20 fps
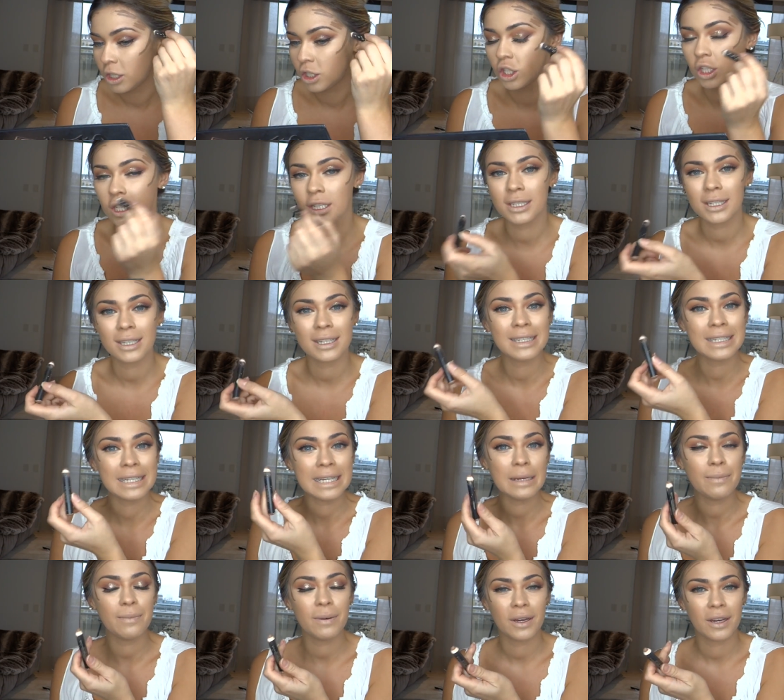just to
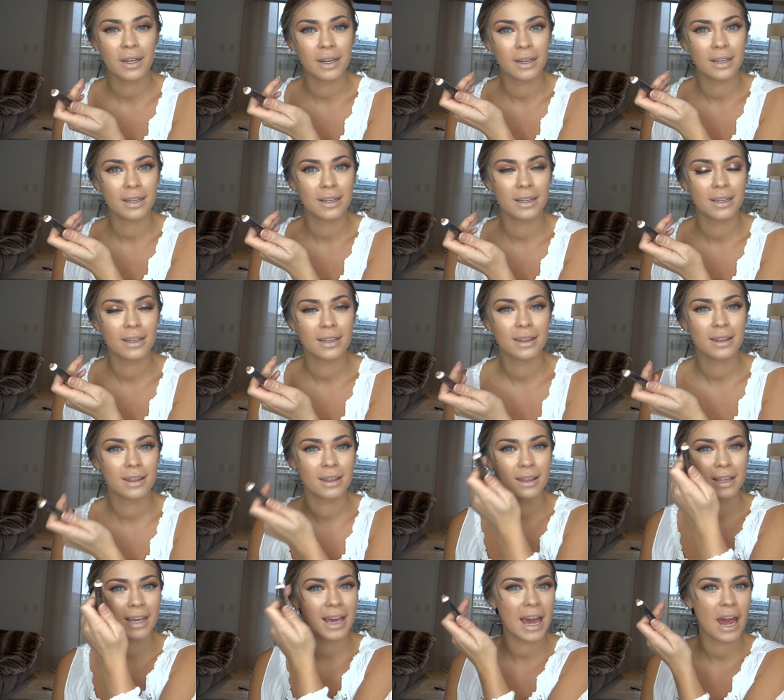deepen
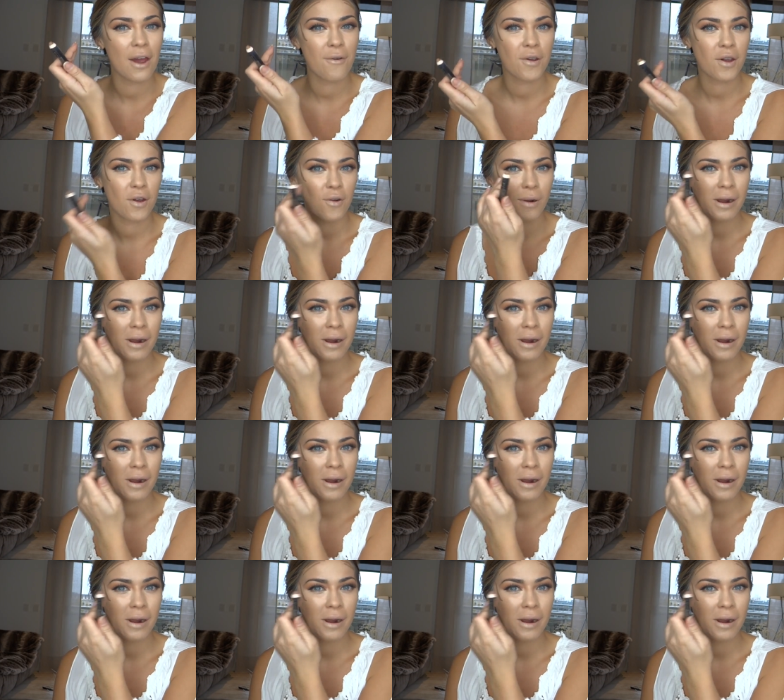the area